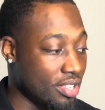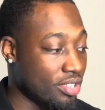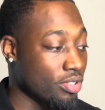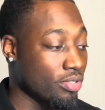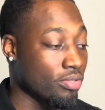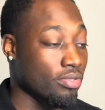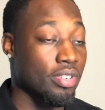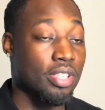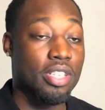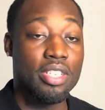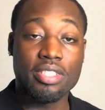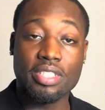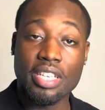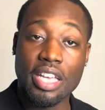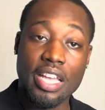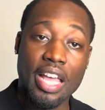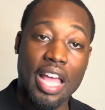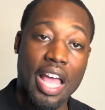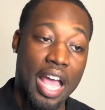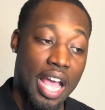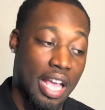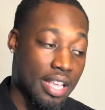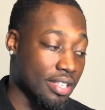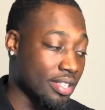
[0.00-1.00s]
real estate
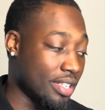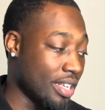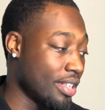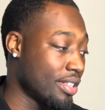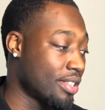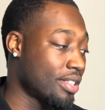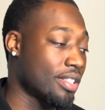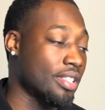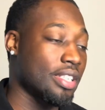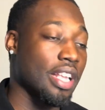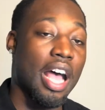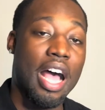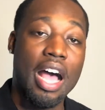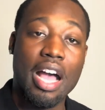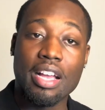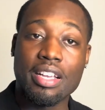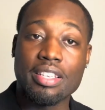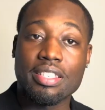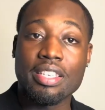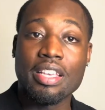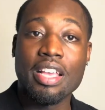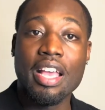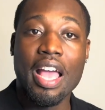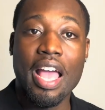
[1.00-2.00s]
assets,
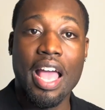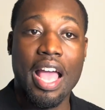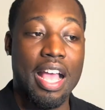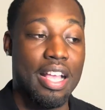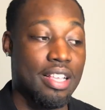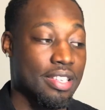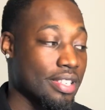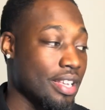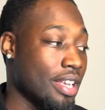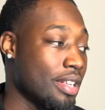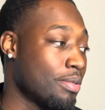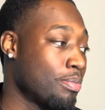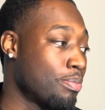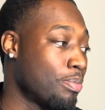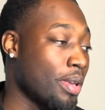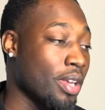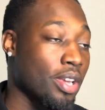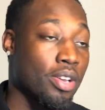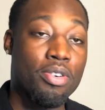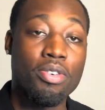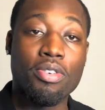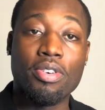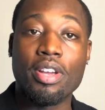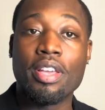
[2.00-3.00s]
stocks,
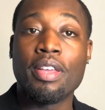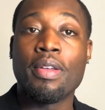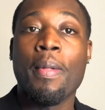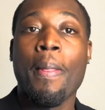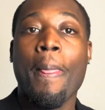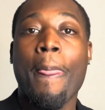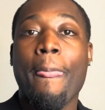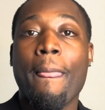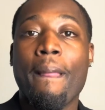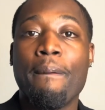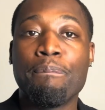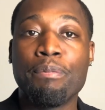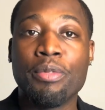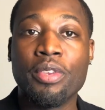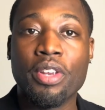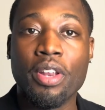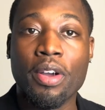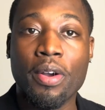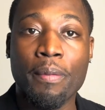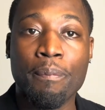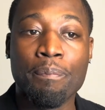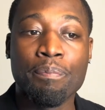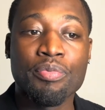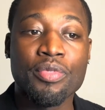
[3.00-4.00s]
Bitcoin.
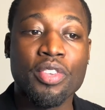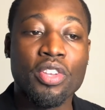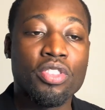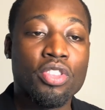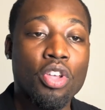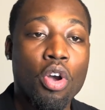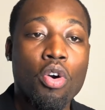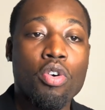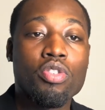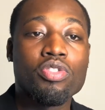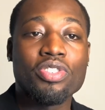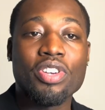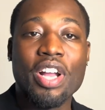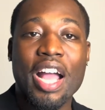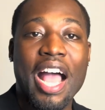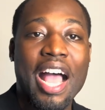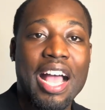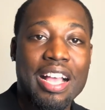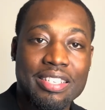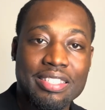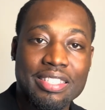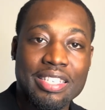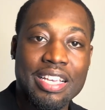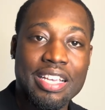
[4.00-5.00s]
Those are
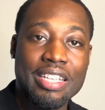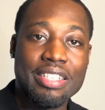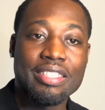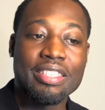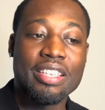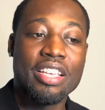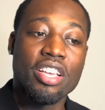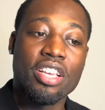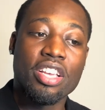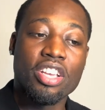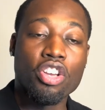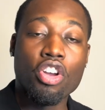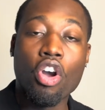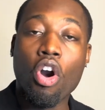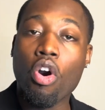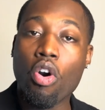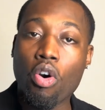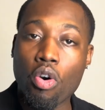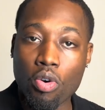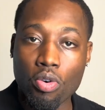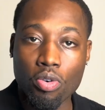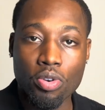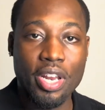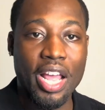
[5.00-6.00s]
assets.
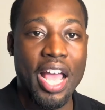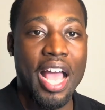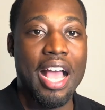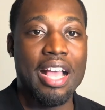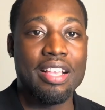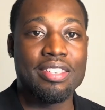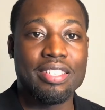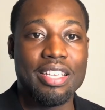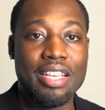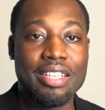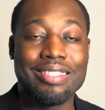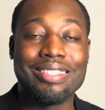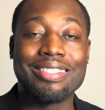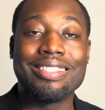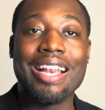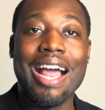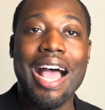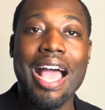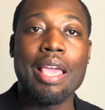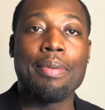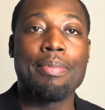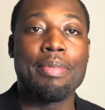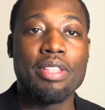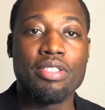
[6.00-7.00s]
Gold assets.
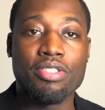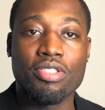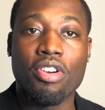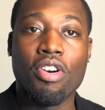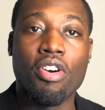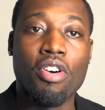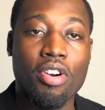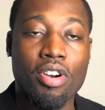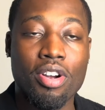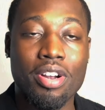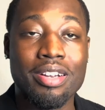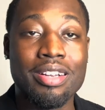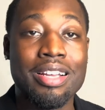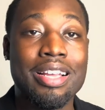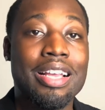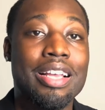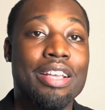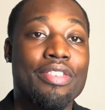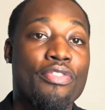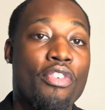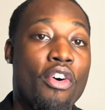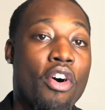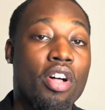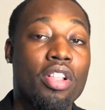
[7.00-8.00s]
Diamonds are
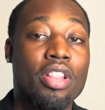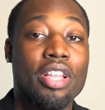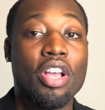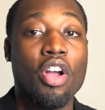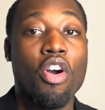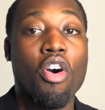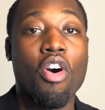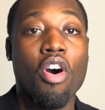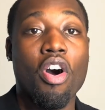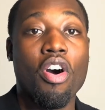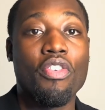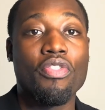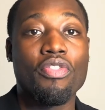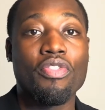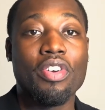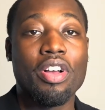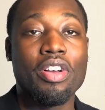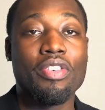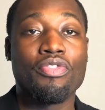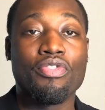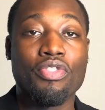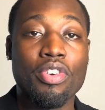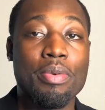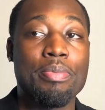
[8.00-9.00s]
falling off
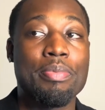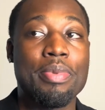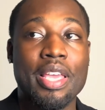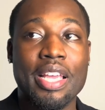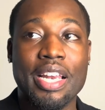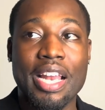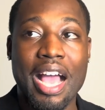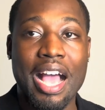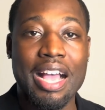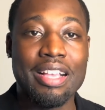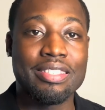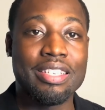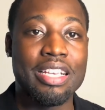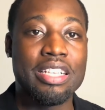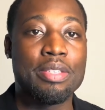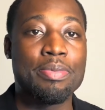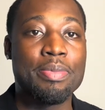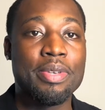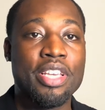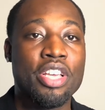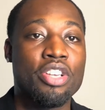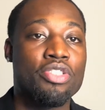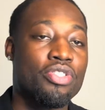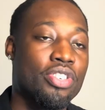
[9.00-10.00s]
from being assets
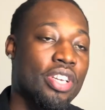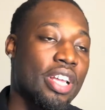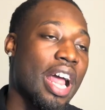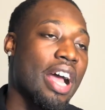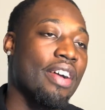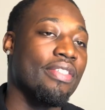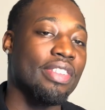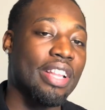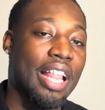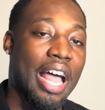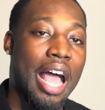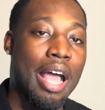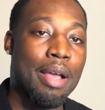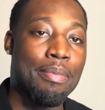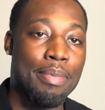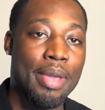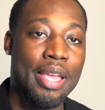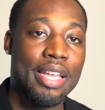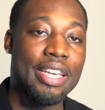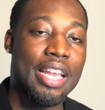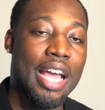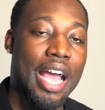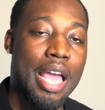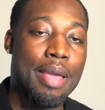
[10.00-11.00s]
because you can have
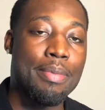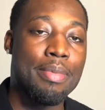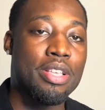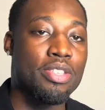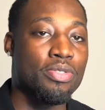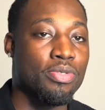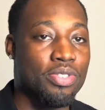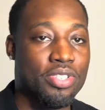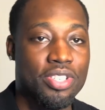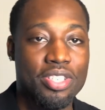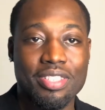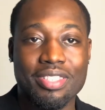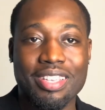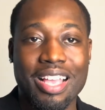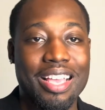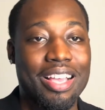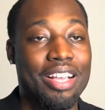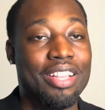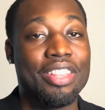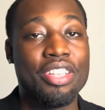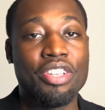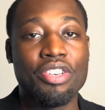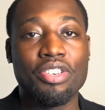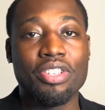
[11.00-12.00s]
lab-made diamonds, which is like
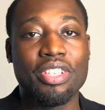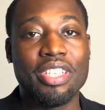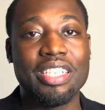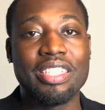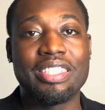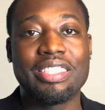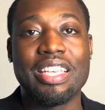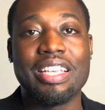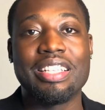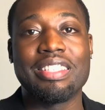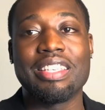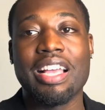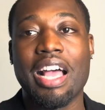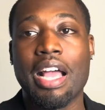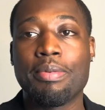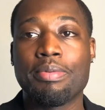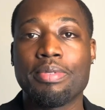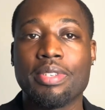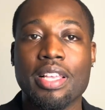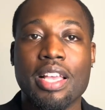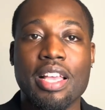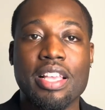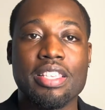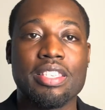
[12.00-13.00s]
literally 10 times
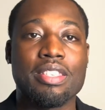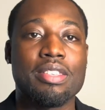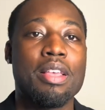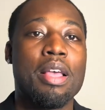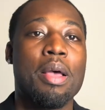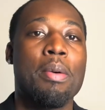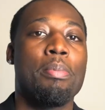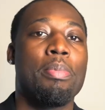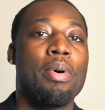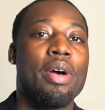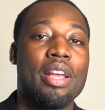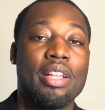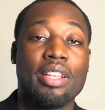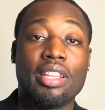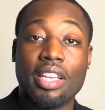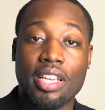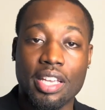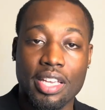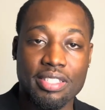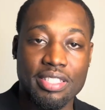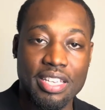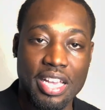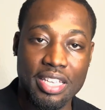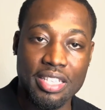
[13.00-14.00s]
less, but look
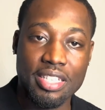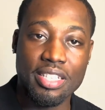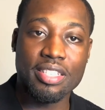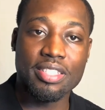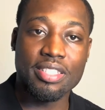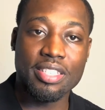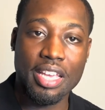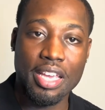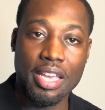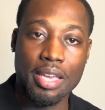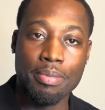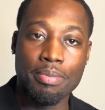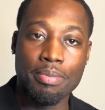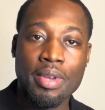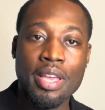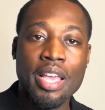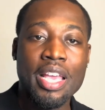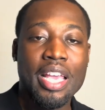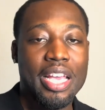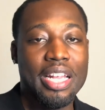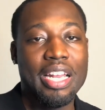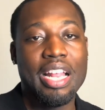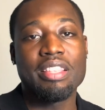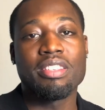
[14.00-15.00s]
exactly the same.
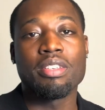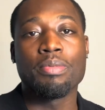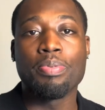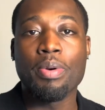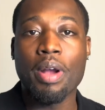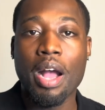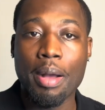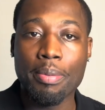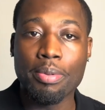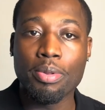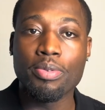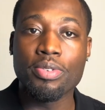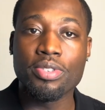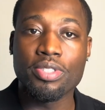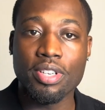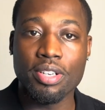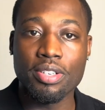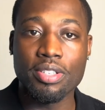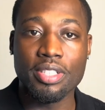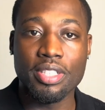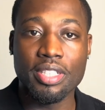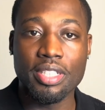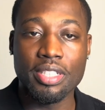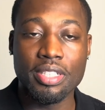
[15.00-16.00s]
And that's a problem with
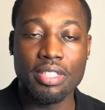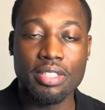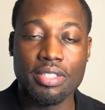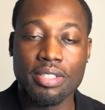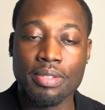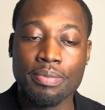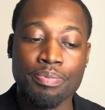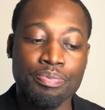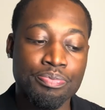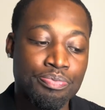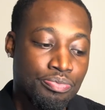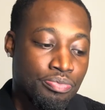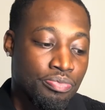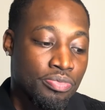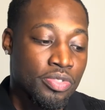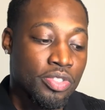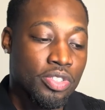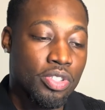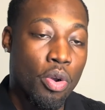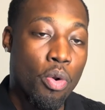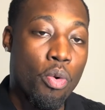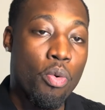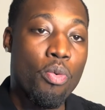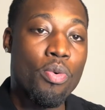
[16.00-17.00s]
certain things.
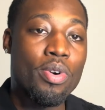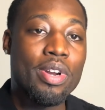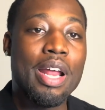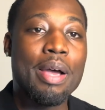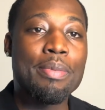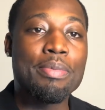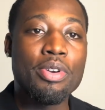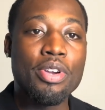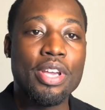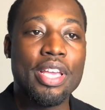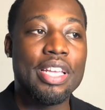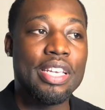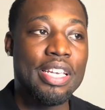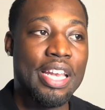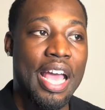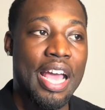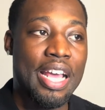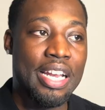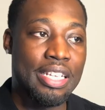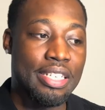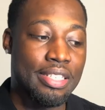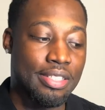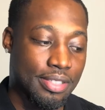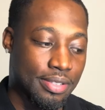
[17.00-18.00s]
So what I'm getting
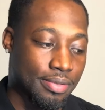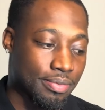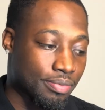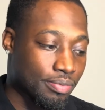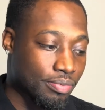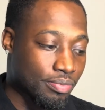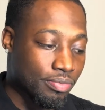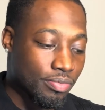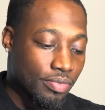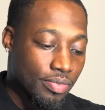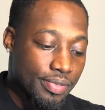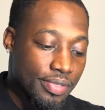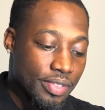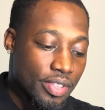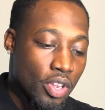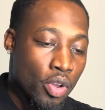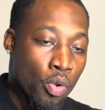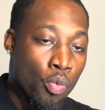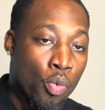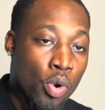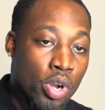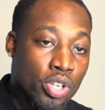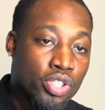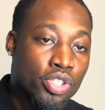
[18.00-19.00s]
at is,
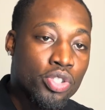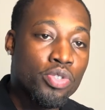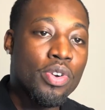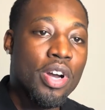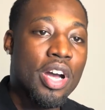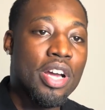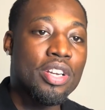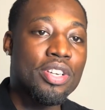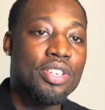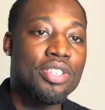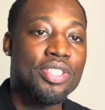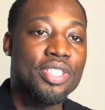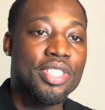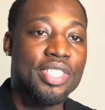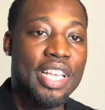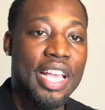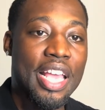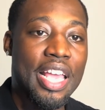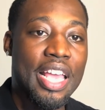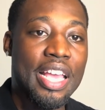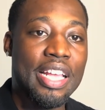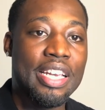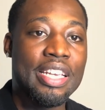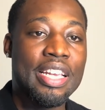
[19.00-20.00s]
once you
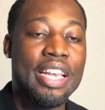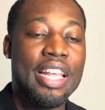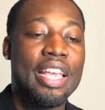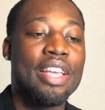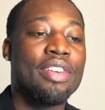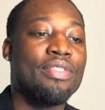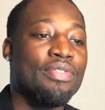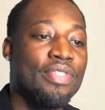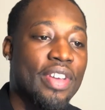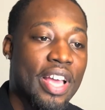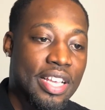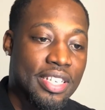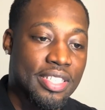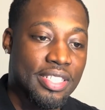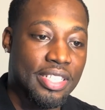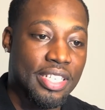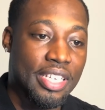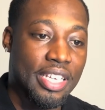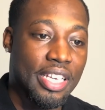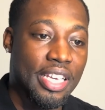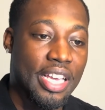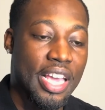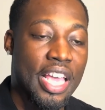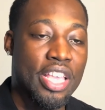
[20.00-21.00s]
understand
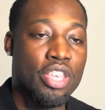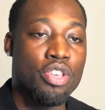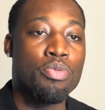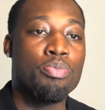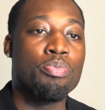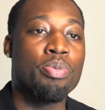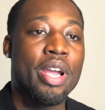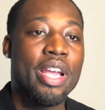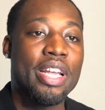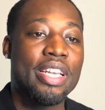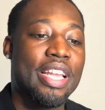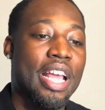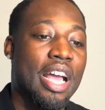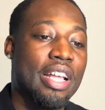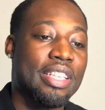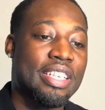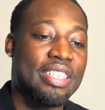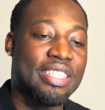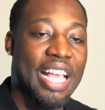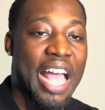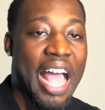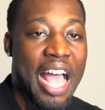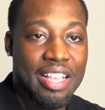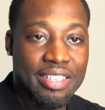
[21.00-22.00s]
investing and you break down
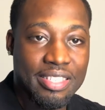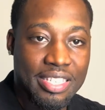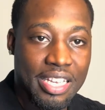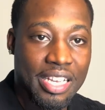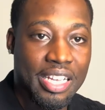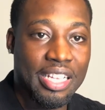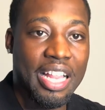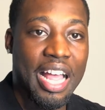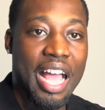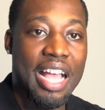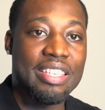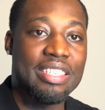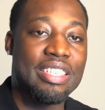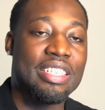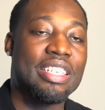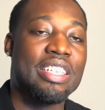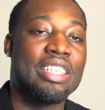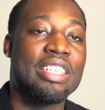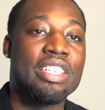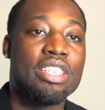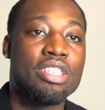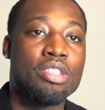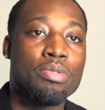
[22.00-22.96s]
these asset classes in these